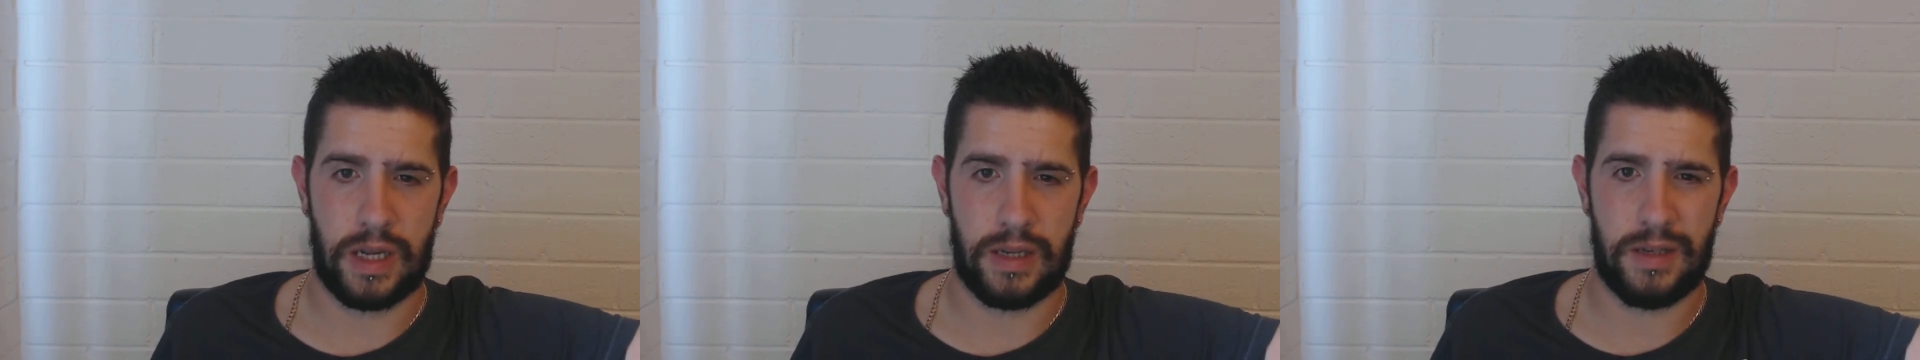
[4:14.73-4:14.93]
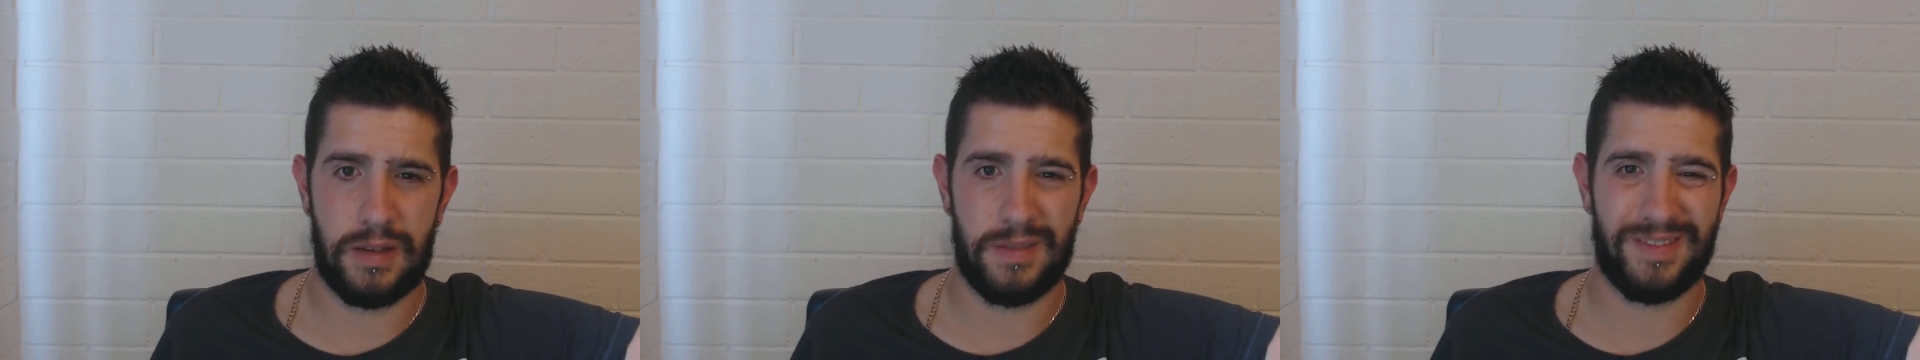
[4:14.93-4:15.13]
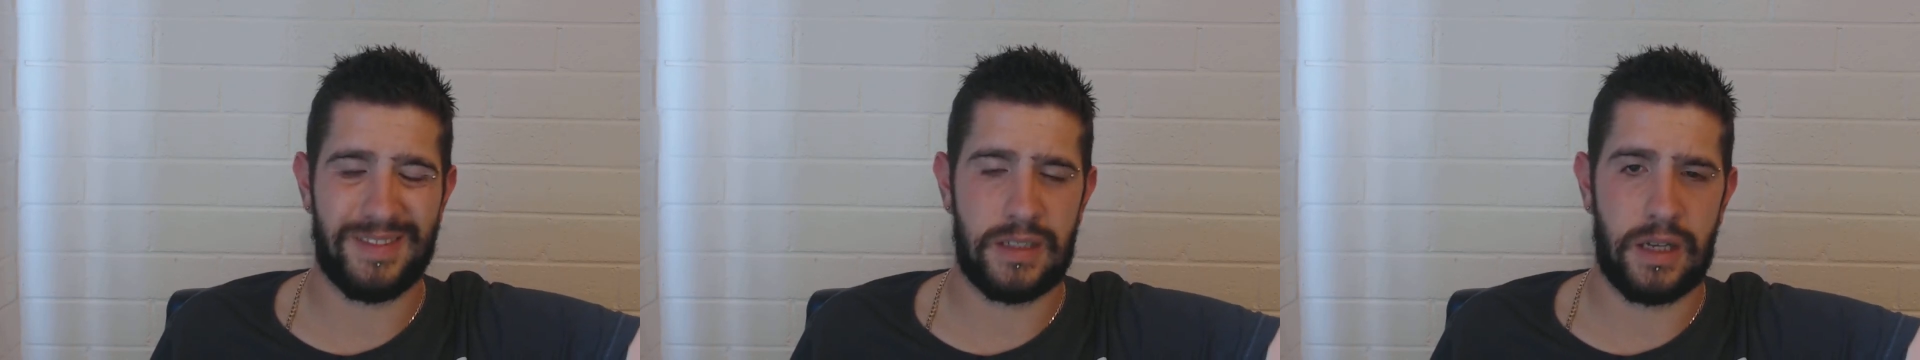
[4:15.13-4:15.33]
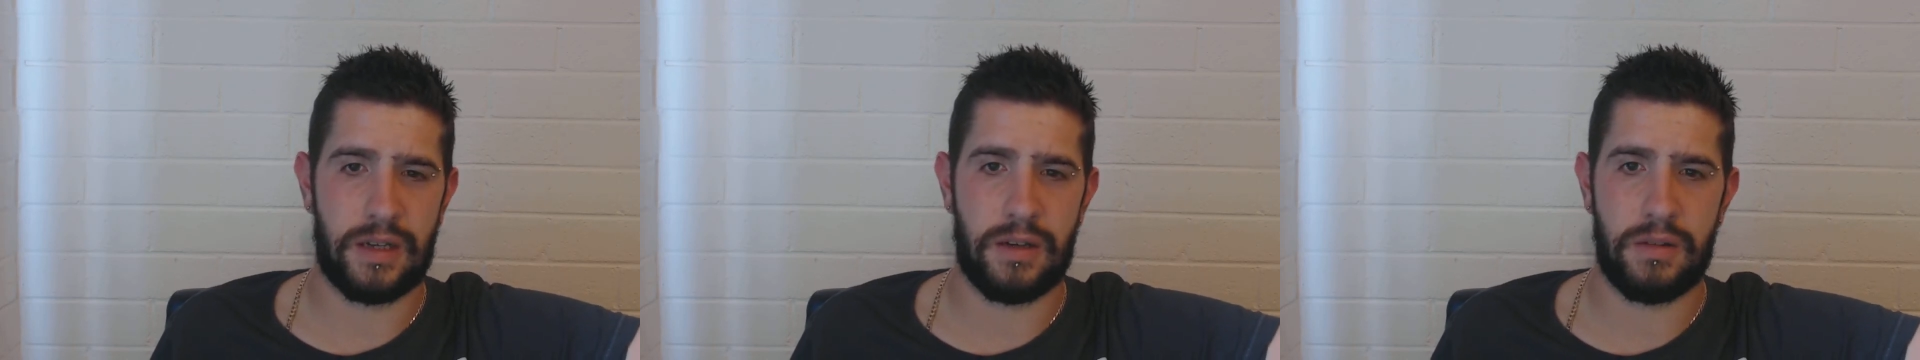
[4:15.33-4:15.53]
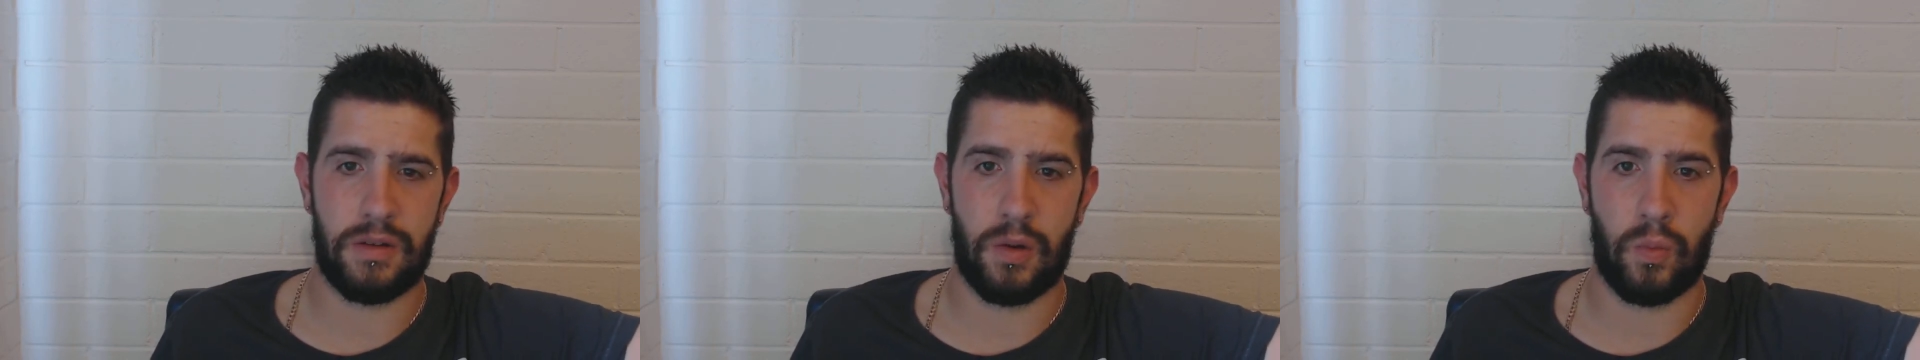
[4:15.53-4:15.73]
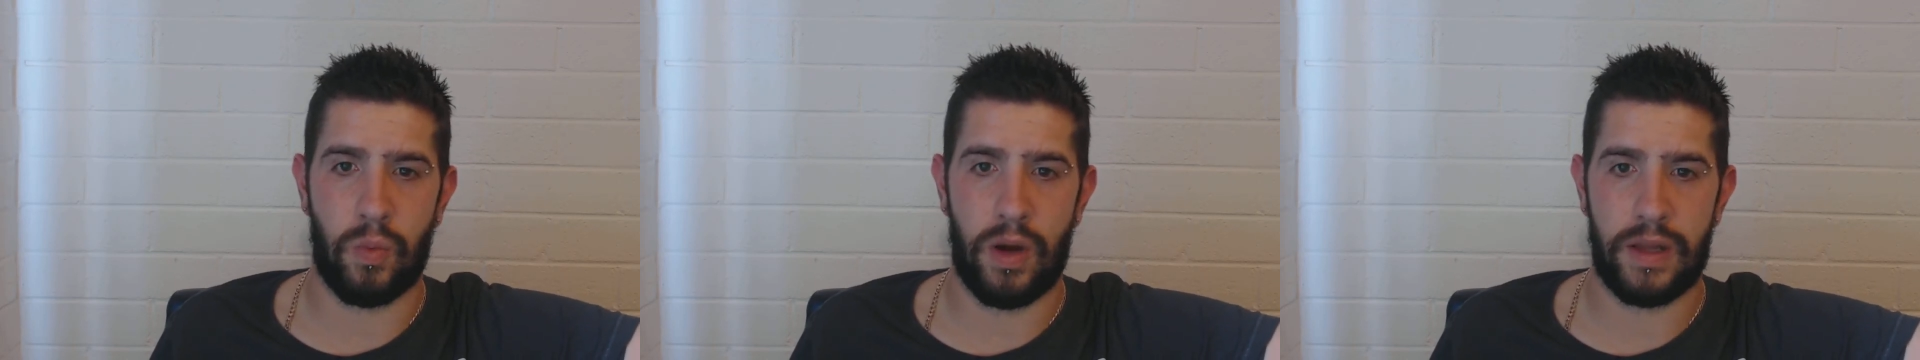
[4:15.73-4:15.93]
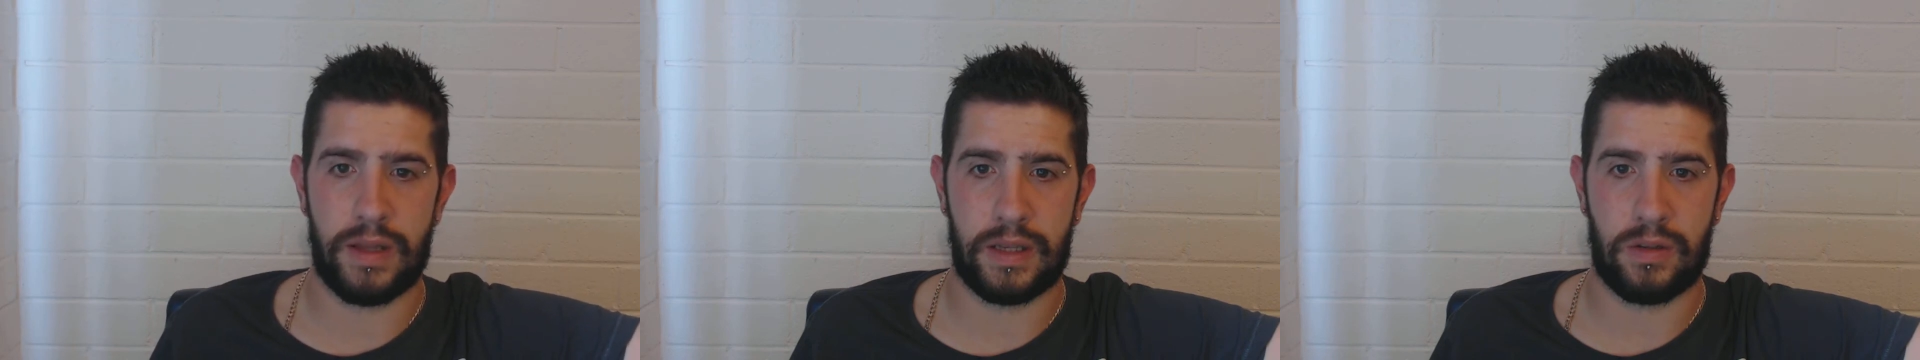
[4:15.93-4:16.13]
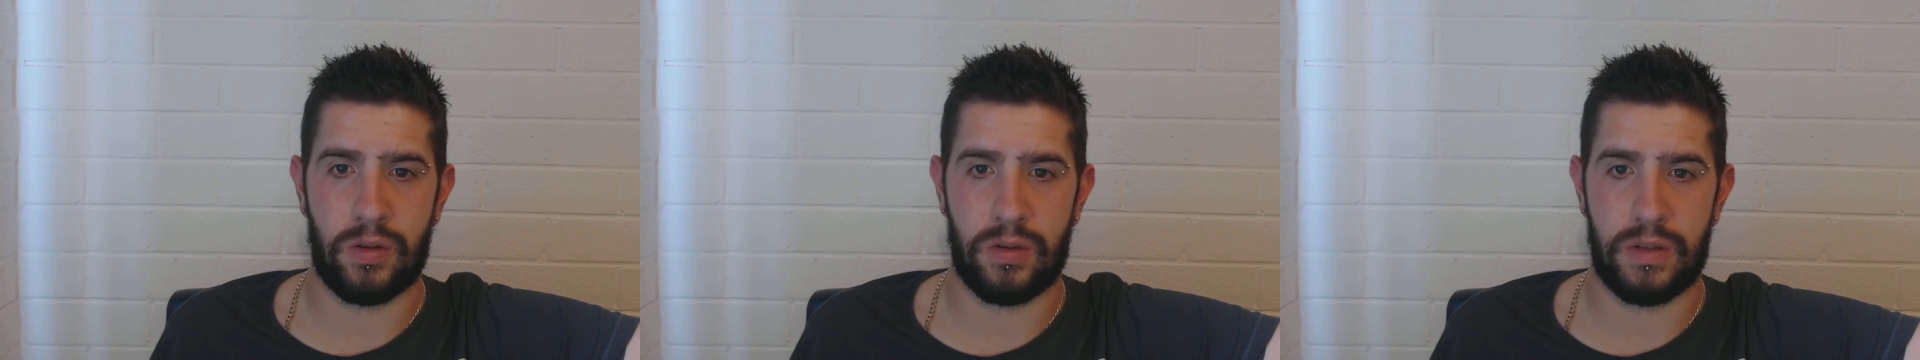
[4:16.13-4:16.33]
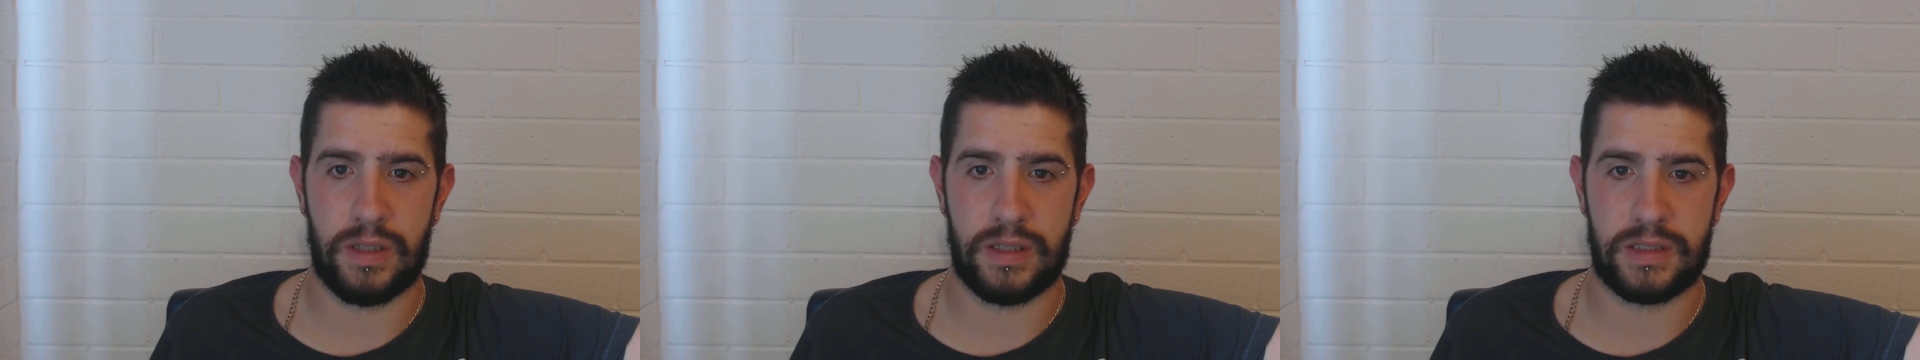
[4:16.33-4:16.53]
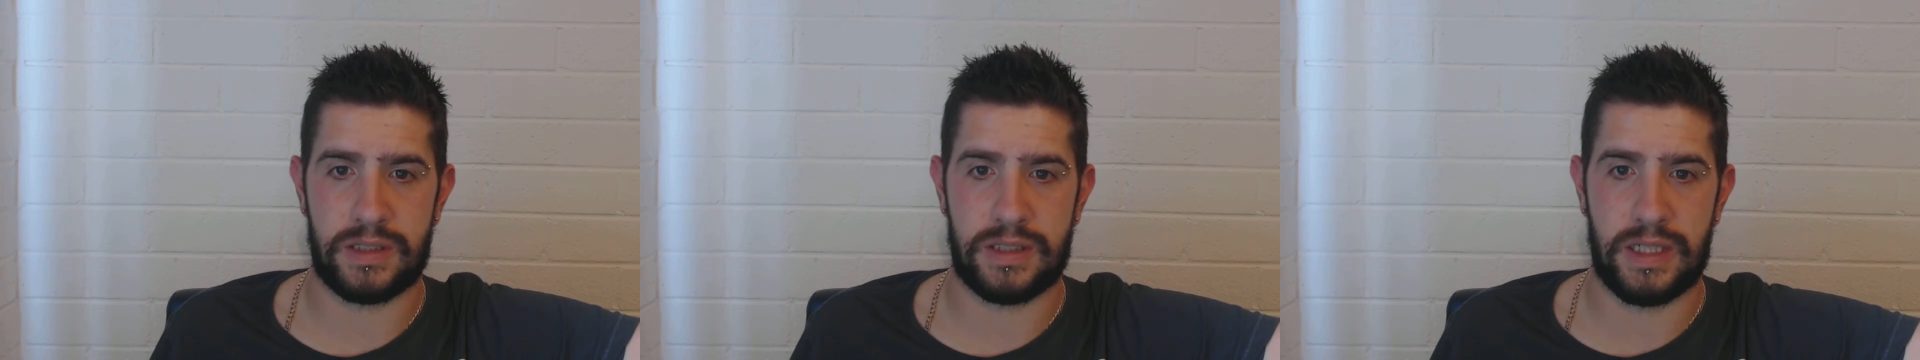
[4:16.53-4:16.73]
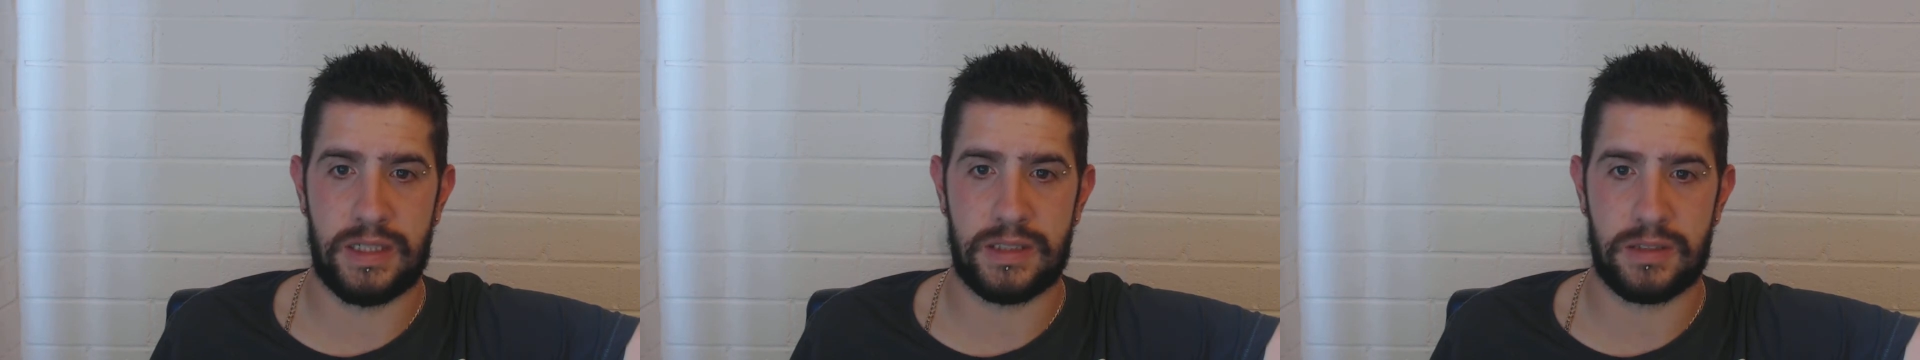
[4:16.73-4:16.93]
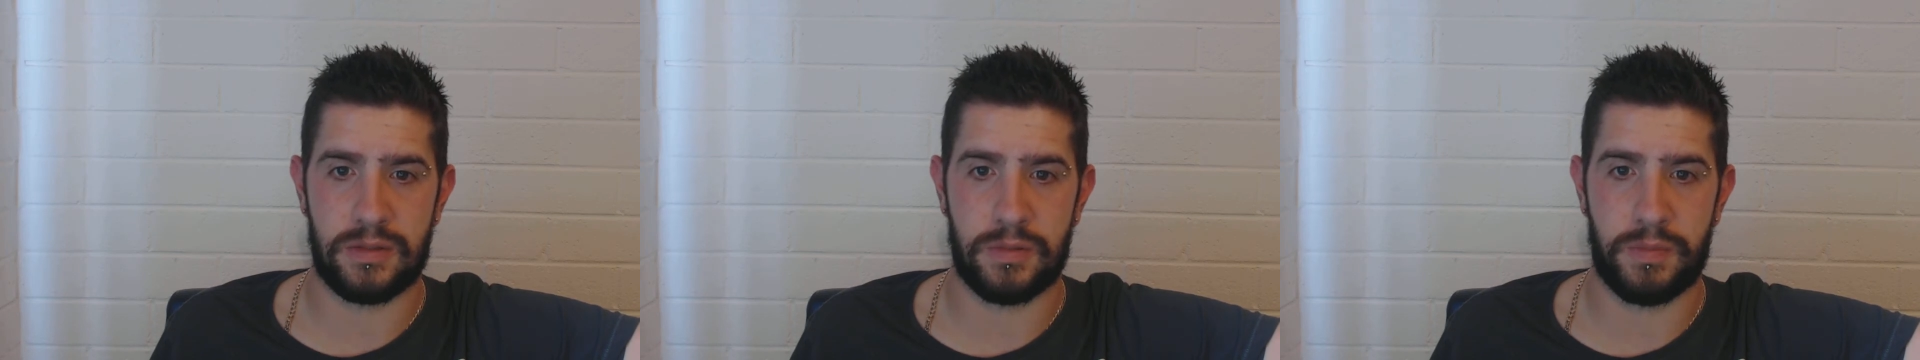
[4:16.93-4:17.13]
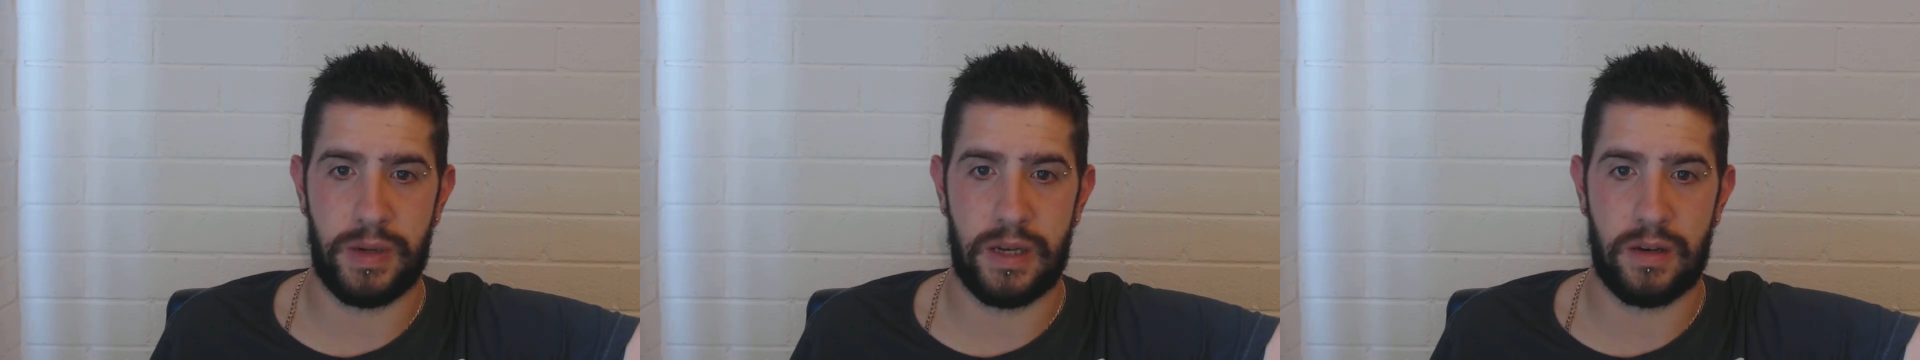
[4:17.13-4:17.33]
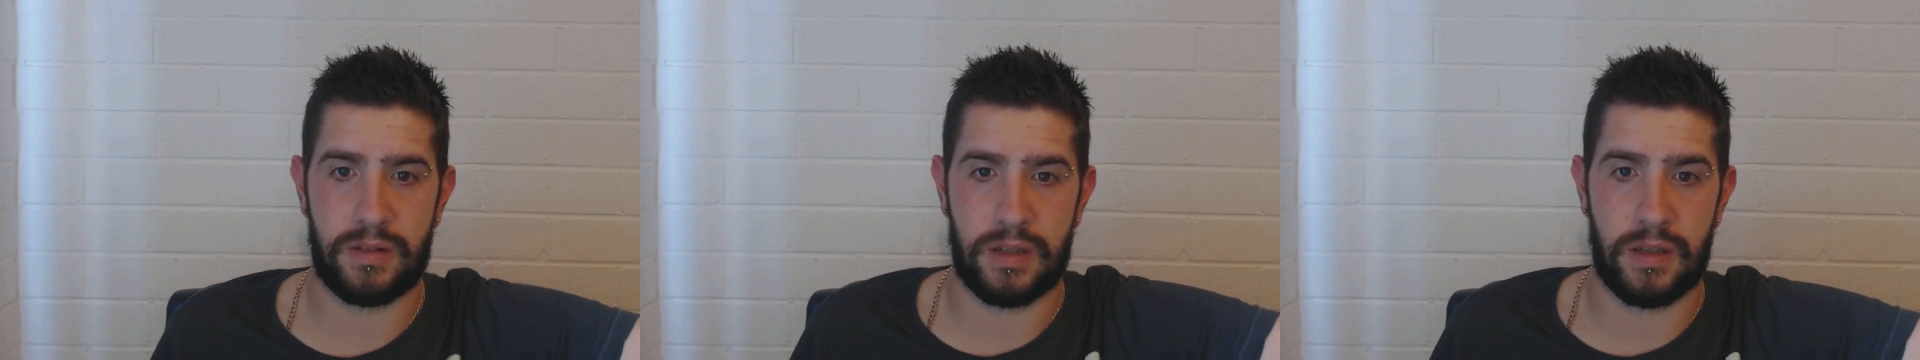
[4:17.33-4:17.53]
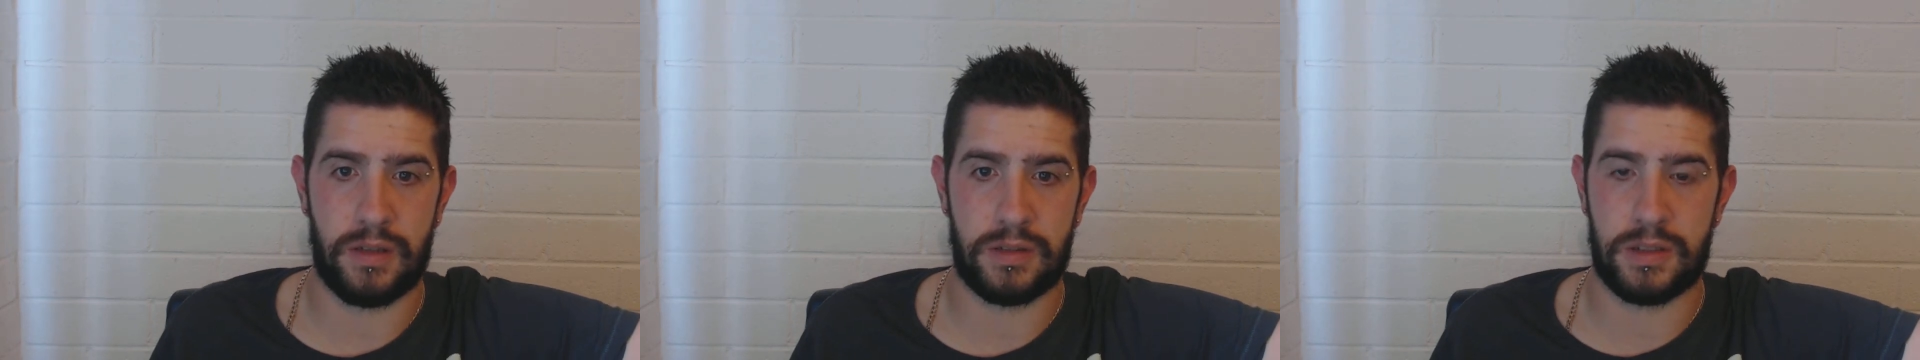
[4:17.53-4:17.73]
I don't, I don't know why they call it a seasonal beer to,